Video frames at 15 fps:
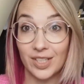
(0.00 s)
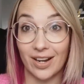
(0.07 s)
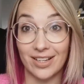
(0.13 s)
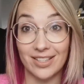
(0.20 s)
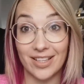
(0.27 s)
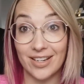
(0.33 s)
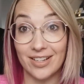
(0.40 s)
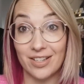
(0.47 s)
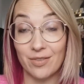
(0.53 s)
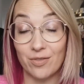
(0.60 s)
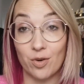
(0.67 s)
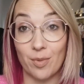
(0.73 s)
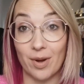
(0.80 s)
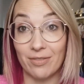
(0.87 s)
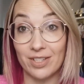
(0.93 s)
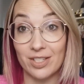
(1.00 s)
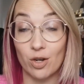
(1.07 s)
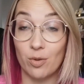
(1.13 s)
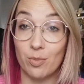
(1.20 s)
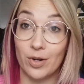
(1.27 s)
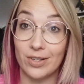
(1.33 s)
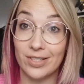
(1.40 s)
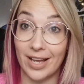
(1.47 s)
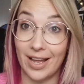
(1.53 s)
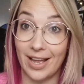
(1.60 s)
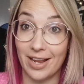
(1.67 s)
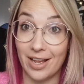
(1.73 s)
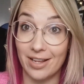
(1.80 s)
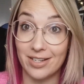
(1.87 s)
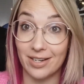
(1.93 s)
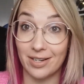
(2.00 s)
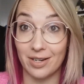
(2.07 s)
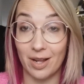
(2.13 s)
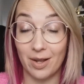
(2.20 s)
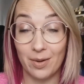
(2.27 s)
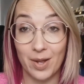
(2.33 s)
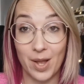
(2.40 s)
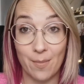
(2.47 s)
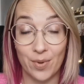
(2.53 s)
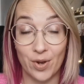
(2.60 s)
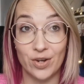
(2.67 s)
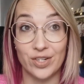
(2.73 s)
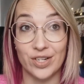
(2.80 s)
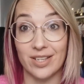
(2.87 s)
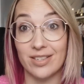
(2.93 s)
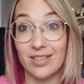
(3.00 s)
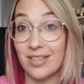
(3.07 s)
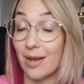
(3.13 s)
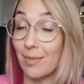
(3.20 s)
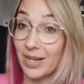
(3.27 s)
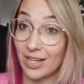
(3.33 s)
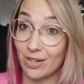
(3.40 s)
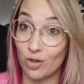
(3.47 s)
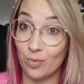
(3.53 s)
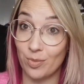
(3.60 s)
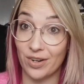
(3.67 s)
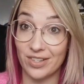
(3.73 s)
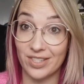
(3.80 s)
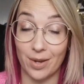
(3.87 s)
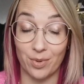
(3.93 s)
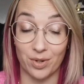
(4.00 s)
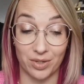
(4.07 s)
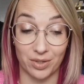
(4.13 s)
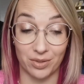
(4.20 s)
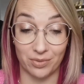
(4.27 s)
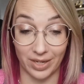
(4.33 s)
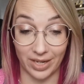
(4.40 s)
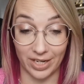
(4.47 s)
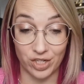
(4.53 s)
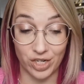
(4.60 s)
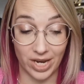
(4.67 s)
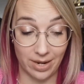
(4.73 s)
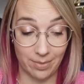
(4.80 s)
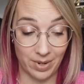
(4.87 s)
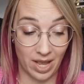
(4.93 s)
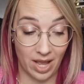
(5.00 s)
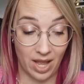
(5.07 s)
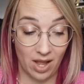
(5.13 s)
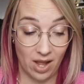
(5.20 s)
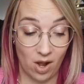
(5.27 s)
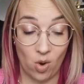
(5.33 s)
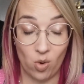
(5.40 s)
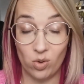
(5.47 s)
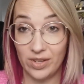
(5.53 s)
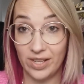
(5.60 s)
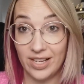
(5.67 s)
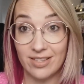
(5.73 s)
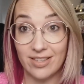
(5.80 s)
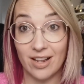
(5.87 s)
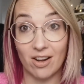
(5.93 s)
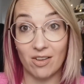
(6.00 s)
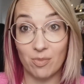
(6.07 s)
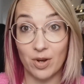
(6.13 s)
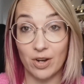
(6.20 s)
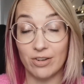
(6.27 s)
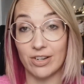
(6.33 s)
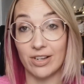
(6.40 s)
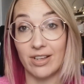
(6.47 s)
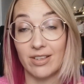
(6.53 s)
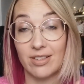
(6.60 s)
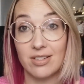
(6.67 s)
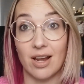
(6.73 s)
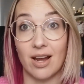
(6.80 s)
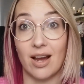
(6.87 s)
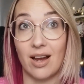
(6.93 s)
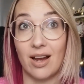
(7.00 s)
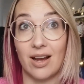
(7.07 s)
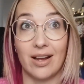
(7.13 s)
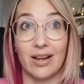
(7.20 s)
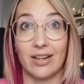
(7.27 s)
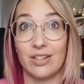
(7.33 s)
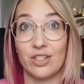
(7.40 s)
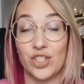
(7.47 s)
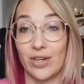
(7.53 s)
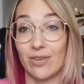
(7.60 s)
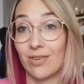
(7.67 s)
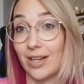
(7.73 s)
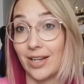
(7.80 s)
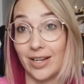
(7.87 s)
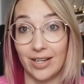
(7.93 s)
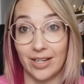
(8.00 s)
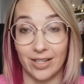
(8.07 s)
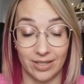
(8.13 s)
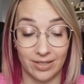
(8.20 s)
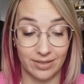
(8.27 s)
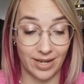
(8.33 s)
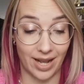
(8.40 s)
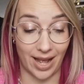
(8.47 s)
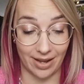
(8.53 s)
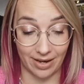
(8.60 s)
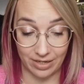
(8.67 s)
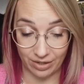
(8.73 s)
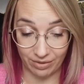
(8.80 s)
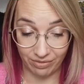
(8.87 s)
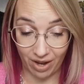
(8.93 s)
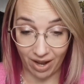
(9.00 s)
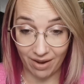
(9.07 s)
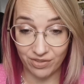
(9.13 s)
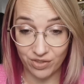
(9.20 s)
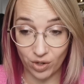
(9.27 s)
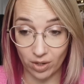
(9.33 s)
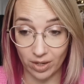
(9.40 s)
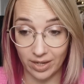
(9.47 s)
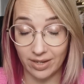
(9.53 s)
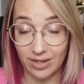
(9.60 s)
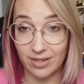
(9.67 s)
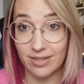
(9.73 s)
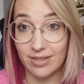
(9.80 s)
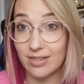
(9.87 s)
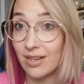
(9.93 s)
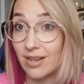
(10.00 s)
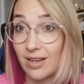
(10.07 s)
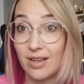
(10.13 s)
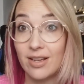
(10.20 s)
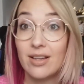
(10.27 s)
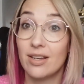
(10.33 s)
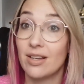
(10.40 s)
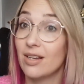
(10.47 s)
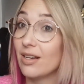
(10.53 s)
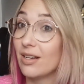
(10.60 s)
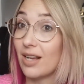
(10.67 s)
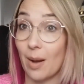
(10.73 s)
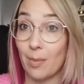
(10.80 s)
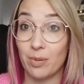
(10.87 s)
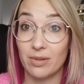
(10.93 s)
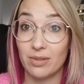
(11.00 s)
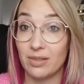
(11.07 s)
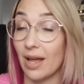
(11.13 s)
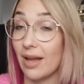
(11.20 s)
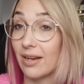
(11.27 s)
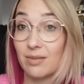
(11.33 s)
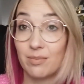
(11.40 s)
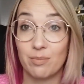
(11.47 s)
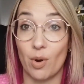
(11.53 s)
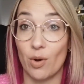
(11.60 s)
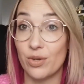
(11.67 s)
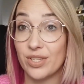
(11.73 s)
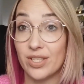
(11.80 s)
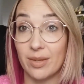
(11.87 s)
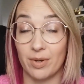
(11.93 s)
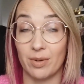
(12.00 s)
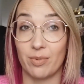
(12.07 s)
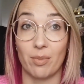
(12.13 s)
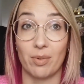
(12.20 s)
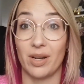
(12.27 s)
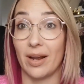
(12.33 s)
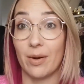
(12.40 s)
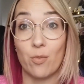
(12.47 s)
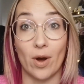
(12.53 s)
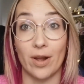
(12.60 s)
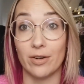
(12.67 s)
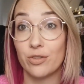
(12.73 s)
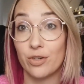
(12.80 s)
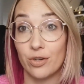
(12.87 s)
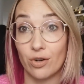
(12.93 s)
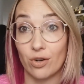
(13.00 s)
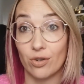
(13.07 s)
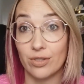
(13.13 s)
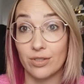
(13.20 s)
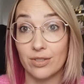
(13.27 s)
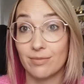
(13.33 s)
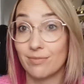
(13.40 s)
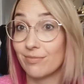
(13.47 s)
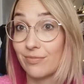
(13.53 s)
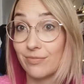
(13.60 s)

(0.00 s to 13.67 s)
Alright, so that is it for all my physical books. I did purchase some Kindle books that were really cheap. All of these that I've purchased are generally under $5. Couple, like most of them are probably like $1 or $2.